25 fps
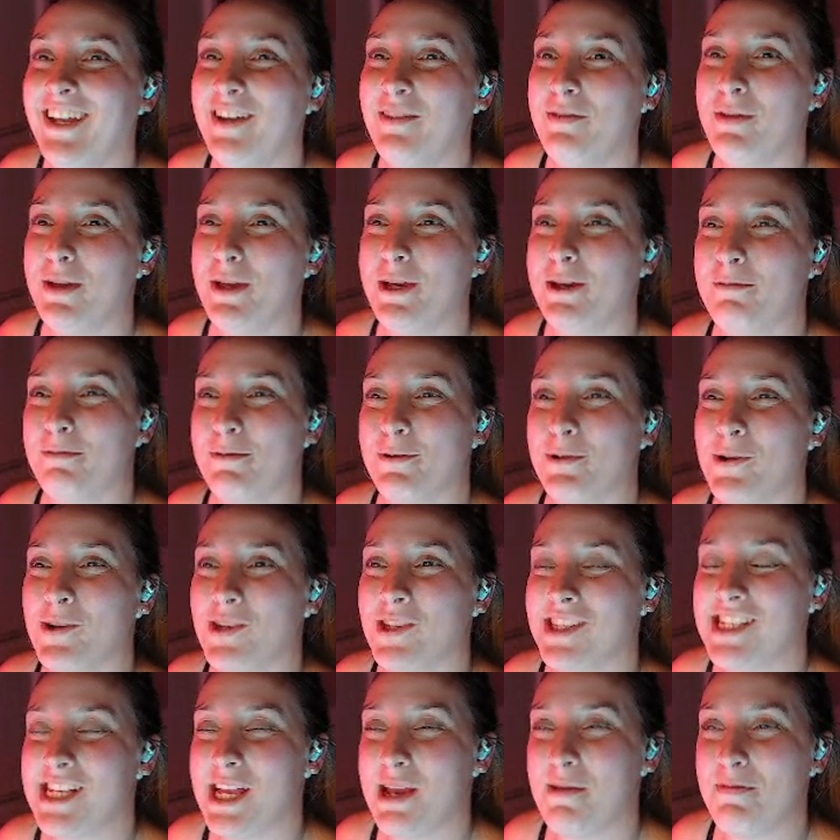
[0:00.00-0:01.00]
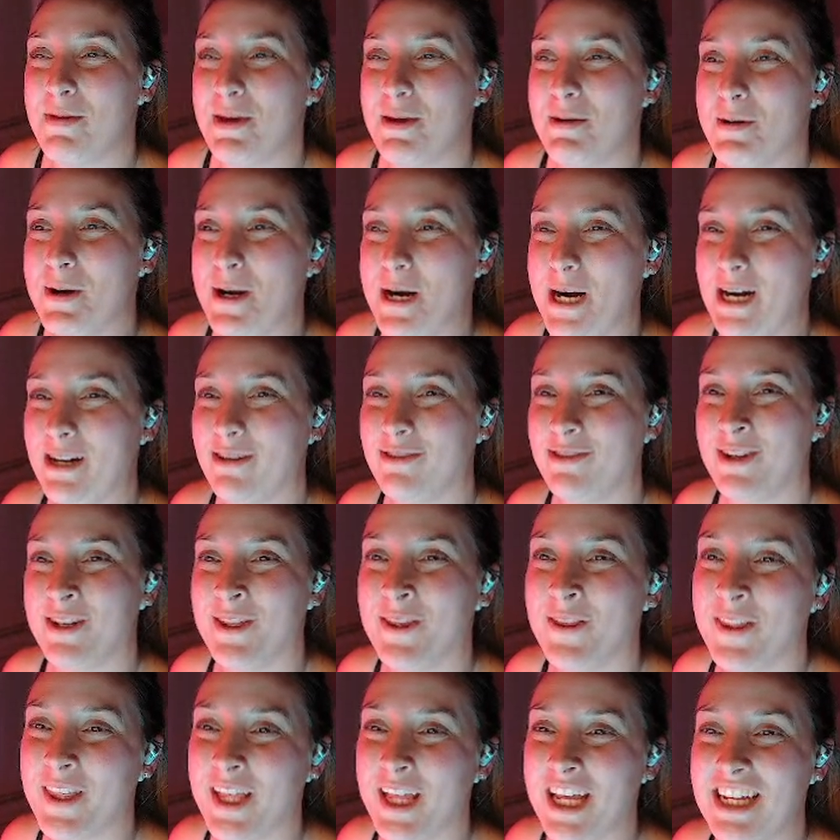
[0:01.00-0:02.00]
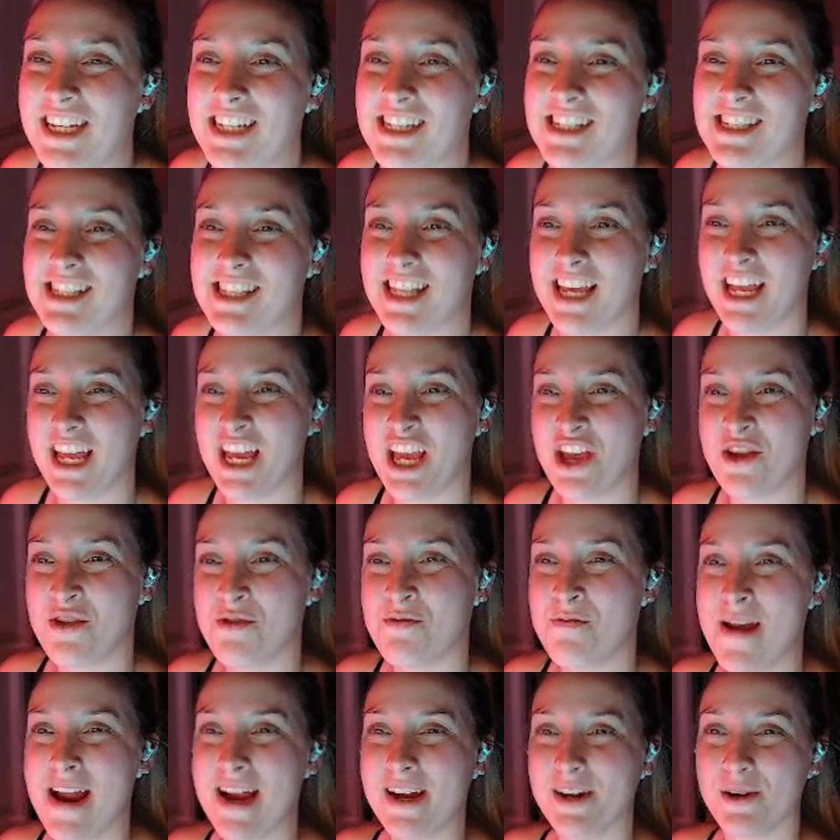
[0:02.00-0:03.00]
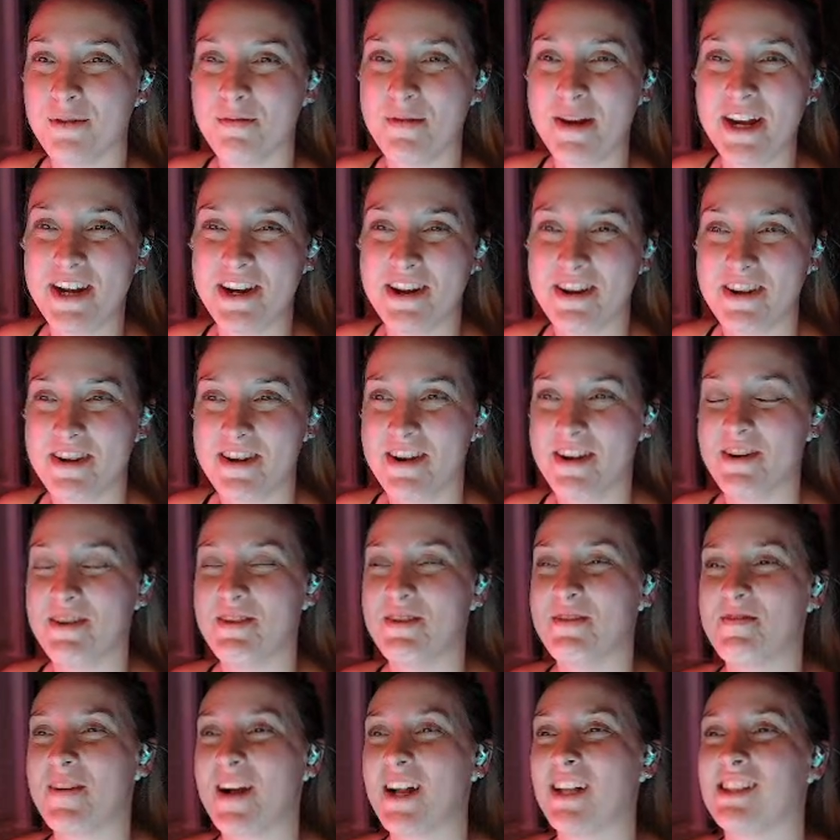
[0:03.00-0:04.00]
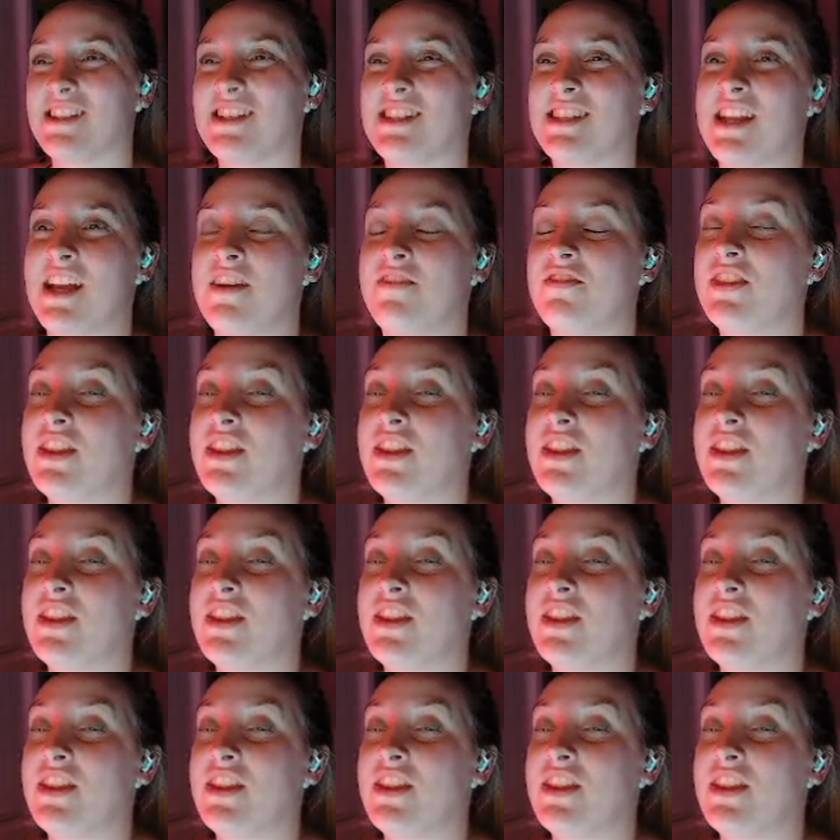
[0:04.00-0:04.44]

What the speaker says: People will tip you off on things that you may or may not know about stuff.